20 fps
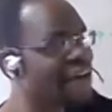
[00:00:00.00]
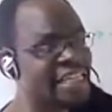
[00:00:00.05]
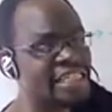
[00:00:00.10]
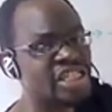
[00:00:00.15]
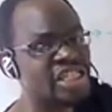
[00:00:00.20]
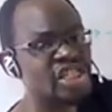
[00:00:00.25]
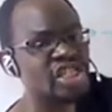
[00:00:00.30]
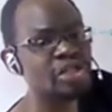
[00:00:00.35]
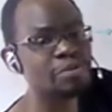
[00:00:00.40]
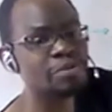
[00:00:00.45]

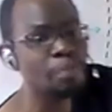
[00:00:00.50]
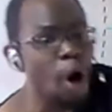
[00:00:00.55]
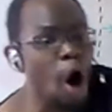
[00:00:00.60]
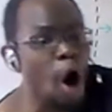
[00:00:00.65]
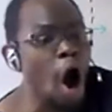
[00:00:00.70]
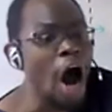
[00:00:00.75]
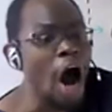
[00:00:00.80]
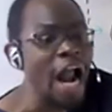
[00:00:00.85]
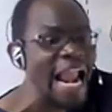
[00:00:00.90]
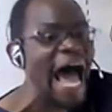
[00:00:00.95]

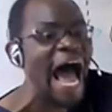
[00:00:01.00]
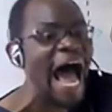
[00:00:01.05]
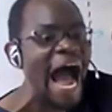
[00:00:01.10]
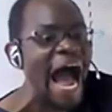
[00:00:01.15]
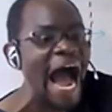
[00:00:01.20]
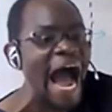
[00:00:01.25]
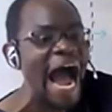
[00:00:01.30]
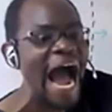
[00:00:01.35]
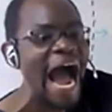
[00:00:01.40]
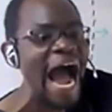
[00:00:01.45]
smaller
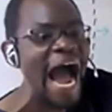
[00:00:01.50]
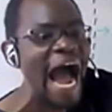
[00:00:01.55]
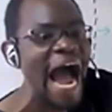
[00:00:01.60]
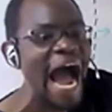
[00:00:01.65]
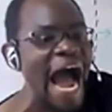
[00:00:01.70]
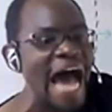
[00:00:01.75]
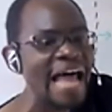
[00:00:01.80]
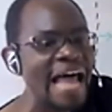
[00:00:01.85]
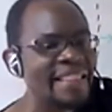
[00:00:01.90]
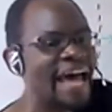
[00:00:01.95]

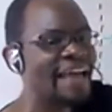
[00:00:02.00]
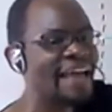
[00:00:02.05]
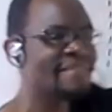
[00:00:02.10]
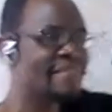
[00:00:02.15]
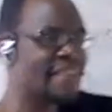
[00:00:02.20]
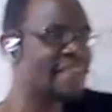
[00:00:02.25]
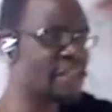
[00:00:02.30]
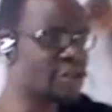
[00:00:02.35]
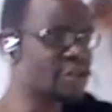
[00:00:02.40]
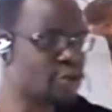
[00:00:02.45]
than
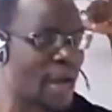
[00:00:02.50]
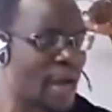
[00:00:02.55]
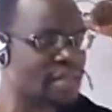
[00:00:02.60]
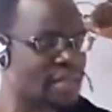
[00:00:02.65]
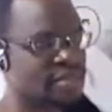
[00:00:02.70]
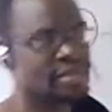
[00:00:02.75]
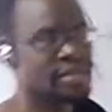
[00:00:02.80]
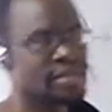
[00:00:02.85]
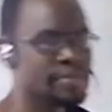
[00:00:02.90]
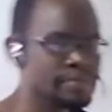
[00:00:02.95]
these
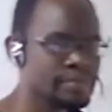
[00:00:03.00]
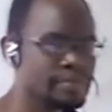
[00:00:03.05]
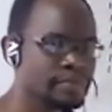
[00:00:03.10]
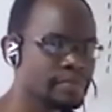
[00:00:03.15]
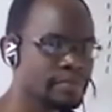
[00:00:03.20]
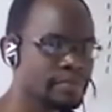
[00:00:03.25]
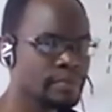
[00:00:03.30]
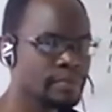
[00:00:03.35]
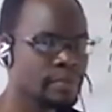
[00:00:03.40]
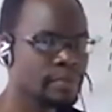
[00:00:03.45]
ones.
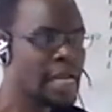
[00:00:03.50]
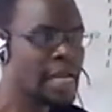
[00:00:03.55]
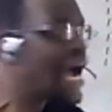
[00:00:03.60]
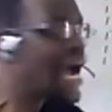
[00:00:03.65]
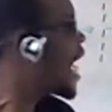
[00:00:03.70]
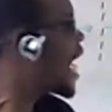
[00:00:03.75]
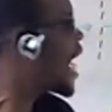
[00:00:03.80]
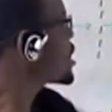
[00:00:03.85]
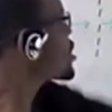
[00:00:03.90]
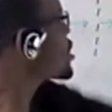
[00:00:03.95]

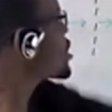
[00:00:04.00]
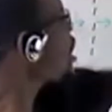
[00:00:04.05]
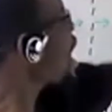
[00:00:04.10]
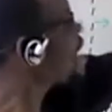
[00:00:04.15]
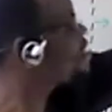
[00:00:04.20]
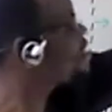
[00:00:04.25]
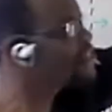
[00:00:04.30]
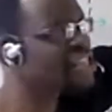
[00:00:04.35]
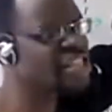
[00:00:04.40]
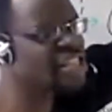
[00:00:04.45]
And so
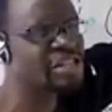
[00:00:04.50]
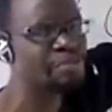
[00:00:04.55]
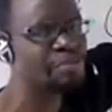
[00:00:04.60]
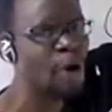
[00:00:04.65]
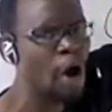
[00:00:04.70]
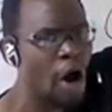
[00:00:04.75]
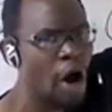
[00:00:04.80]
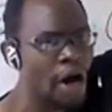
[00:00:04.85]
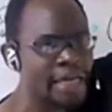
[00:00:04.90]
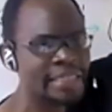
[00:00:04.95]
at this
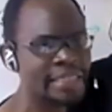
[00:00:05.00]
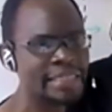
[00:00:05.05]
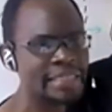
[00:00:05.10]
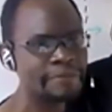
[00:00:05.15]
point,